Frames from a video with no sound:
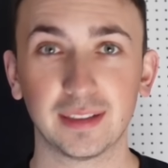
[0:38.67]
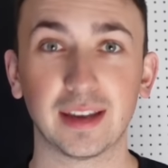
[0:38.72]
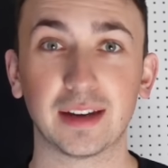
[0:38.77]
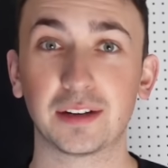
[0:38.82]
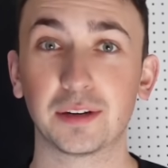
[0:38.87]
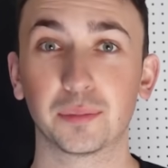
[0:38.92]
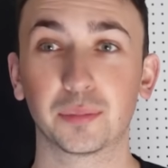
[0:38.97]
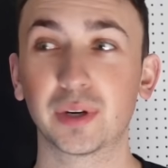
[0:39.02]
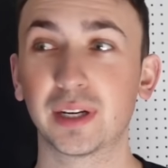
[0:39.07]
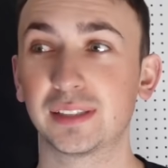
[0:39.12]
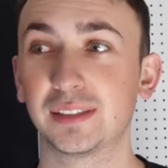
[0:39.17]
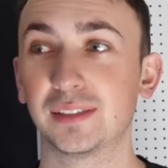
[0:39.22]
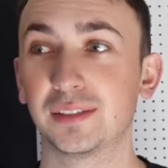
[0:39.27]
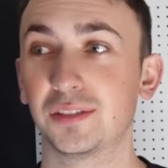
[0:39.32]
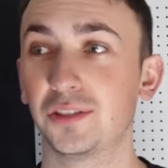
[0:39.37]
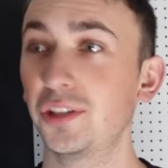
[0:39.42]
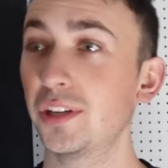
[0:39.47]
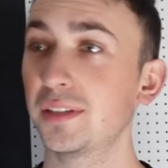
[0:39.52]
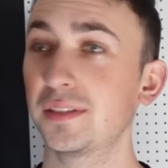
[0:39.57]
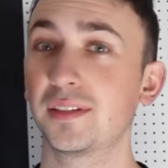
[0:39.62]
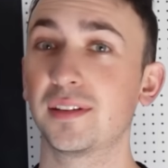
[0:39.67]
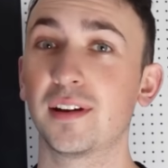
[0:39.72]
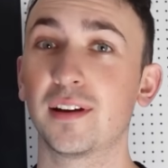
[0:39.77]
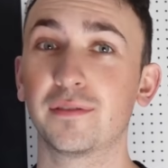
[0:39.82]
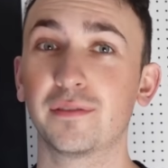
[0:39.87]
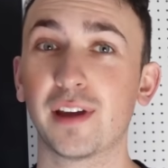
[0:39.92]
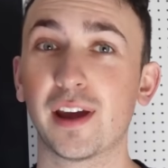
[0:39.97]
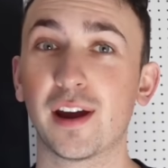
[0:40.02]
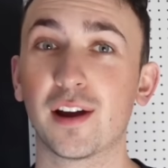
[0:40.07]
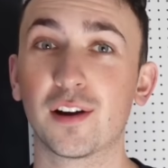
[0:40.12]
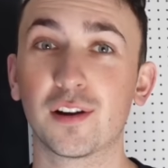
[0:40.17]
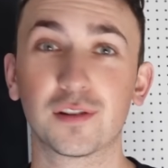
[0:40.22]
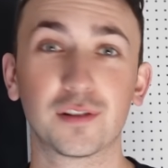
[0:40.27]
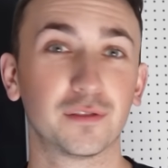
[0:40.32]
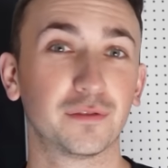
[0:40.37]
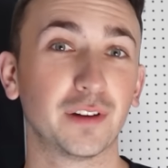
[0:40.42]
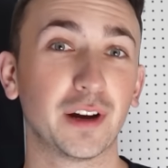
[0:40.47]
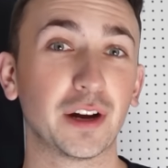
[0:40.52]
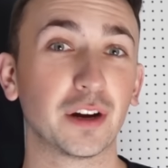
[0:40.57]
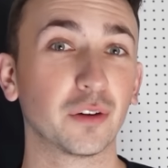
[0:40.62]
that compresses just enough air
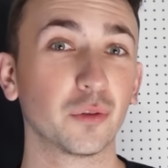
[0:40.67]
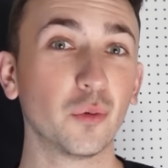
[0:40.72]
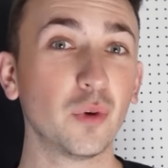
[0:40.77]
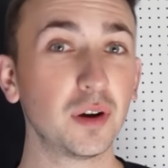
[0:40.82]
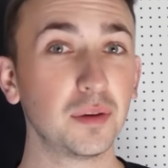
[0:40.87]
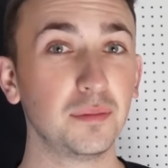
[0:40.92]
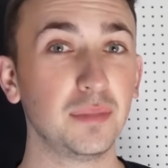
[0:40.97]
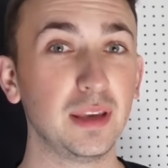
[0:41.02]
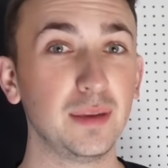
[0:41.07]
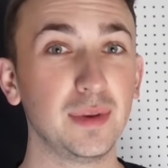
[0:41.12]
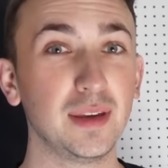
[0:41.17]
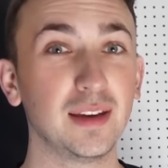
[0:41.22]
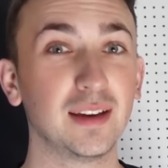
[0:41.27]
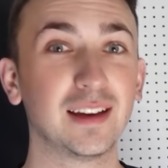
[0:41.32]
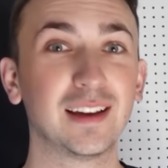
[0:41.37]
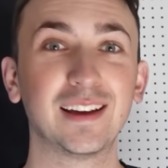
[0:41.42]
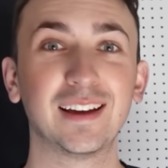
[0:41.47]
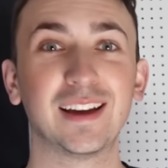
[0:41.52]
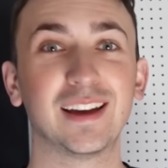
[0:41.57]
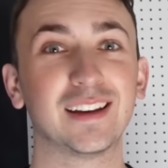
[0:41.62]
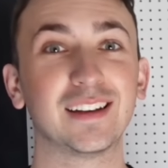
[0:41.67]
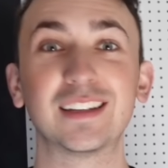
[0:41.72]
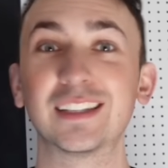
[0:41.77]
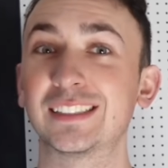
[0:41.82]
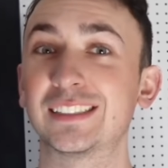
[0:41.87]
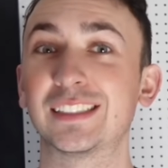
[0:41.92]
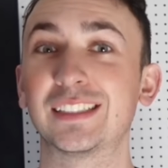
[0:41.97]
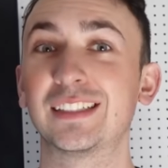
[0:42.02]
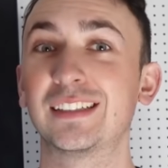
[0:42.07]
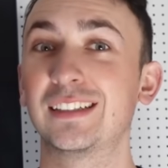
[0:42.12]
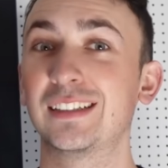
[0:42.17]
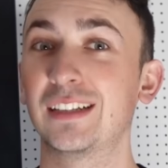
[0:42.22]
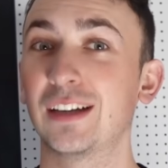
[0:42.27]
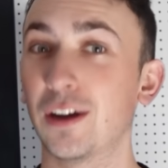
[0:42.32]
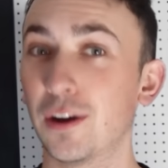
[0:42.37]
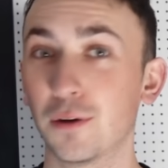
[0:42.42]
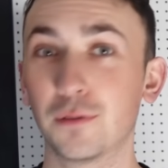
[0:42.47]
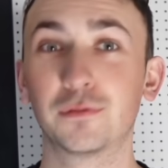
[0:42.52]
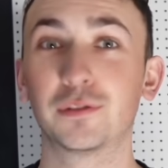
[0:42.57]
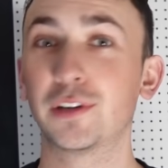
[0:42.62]
to fire one BB and does it
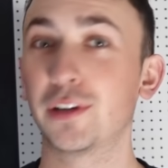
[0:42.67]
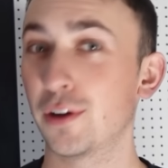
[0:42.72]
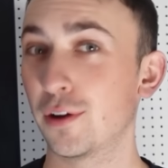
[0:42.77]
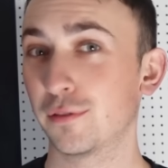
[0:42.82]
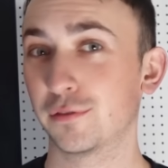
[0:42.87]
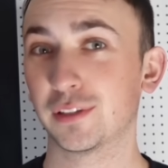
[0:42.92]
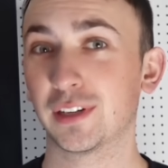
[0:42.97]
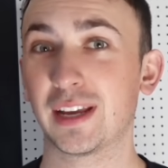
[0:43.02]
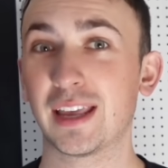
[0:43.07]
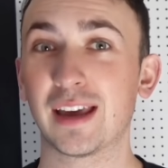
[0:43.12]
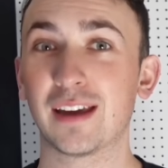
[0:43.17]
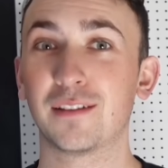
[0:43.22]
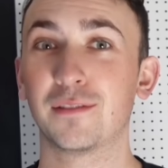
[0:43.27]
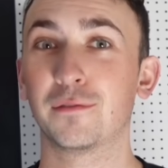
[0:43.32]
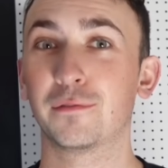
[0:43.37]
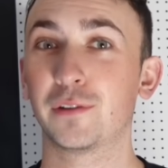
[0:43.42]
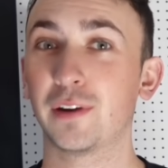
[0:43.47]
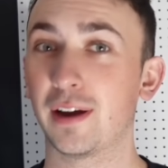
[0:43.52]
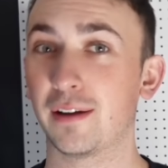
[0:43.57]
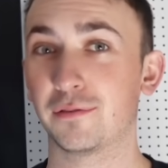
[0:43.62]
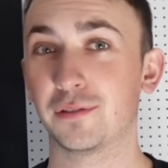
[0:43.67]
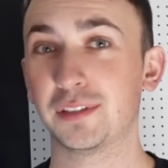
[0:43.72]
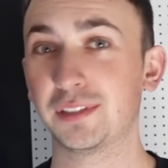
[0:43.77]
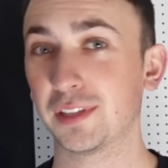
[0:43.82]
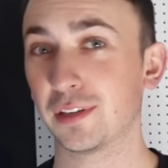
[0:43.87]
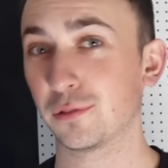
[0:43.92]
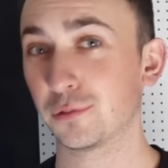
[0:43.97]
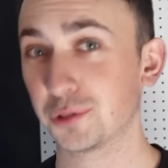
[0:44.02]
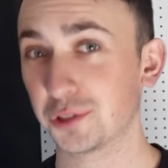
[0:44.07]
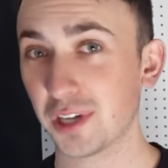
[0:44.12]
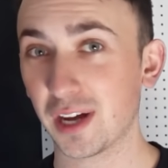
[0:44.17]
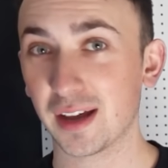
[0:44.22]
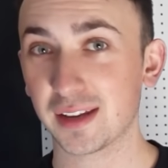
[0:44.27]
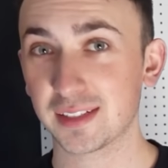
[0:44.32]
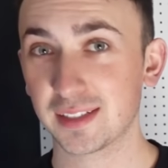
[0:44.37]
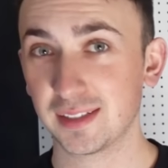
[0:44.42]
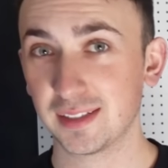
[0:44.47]
over and over again for every single shot.